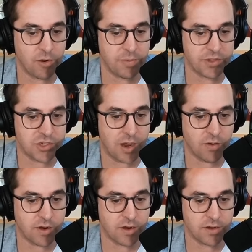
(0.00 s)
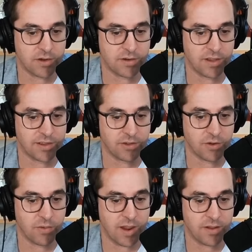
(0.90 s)
open the shower curtain, like look
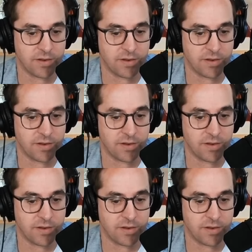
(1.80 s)
around?